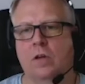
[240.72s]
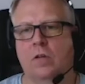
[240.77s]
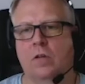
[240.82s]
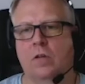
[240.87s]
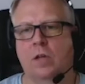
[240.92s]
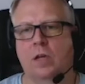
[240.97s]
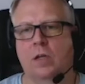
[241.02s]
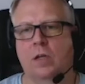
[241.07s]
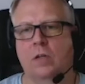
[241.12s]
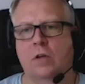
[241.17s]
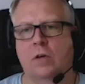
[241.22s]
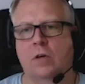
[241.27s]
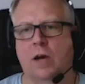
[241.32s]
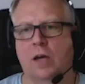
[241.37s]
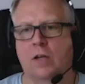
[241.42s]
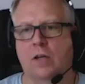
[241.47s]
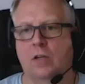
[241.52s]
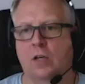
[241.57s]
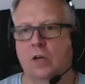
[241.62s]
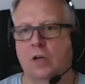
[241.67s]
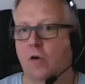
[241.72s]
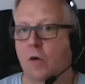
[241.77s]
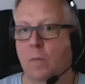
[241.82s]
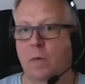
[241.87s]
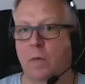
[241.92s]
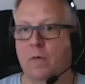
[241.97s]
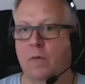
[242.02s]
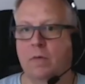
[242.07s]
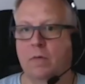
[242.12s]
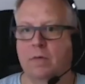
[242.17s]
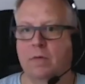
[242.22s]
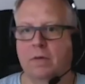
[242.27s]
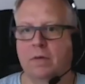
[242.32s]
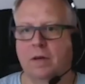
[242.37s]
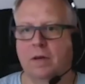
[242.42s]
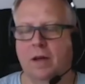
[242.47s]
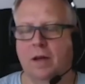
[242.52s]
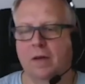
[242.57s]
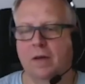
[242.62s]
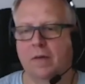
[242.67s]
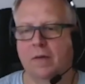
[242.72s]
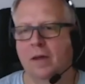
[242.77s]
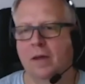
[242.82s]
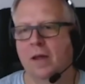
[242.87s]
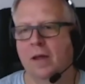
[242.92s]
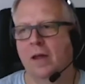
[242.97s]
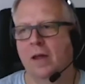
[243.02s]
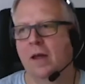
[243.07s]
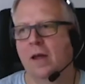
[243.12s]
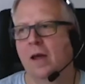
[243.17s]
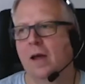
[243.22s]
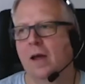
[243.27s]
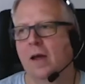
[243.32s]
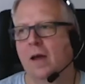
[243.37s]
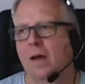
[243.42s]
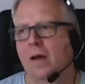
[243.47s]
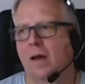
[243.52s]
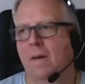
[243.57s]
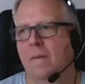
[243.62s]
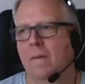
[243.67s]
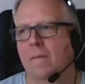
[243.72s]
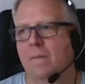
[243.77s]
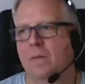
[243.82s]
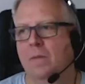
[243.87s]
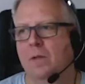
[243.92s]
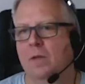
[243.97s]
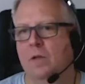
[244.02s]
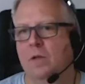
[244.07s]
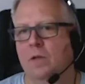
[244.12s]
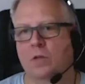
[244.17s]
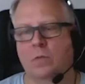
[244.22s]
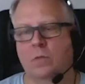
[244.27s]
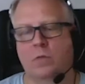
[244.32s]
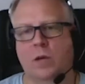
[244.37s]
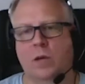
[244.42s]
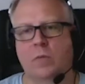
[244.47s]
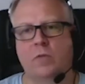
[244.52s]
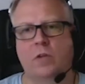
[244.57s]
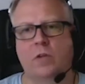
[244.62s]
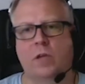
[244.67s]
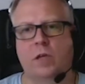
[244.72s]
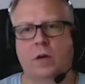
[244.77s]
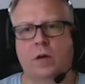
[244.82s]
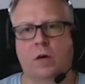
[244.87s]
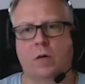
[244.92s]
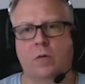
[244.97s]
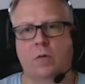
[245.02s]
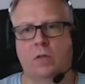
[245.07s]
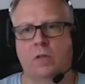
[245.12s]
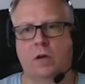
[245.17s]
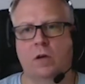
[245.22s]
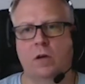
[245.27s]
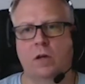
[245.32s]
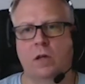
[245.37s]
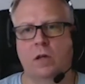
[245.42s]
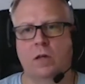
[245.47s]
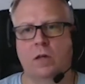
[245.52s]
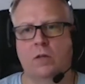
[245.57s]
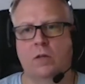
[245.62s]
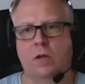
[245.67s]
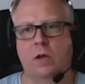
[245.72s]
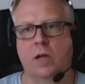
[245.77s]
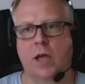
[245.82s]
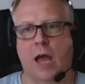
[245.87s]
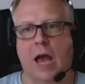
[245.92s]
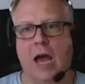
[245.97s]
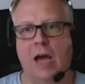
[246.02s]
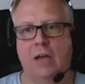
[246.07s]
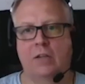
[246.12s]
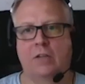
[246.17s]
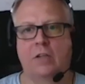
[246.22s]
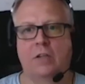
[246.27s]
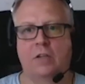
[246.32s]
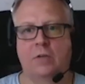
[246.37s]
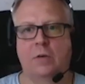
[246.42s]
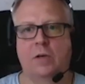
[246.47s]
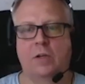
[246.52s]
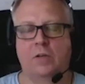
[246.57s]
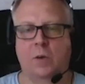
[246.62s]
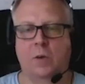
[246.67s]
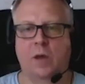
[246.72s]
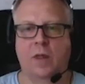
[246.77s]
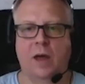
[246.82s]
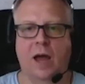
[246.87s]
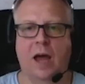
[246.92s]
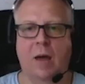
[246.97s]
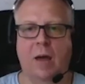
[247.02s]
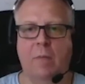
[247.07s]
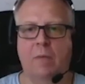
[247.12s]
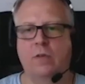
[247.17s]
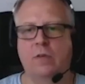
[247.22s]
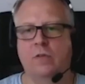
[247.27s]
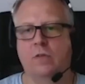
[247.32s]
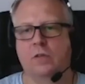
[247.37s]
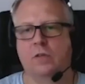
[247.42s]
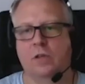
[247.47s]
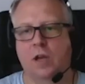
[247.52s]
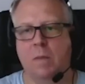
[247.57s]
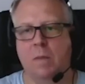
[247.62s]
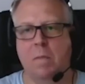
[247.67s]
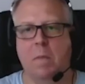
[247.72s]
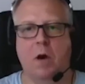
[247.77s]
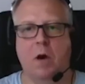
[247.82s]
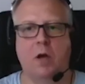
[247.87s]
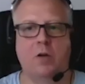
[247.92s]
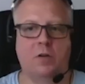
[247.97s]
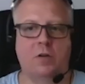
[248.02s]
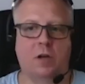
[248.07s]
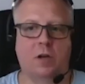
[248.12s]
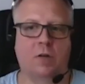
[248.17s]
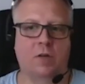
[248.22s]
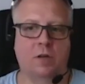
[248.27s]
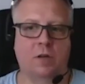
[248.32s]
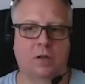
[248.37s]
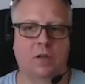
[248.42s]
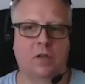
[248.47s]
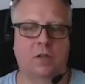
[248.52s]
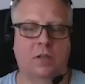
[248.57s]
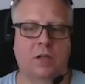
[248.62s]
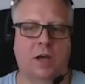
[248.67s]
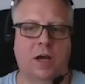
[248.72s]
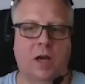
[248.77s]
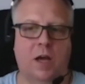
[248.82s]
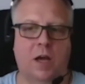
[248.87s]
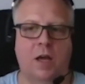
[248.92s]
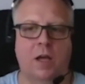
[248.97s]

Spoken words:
things are actually normal, you know, because sometimes you think, oh, it's only our situation where that happens, or it's only my child that does that.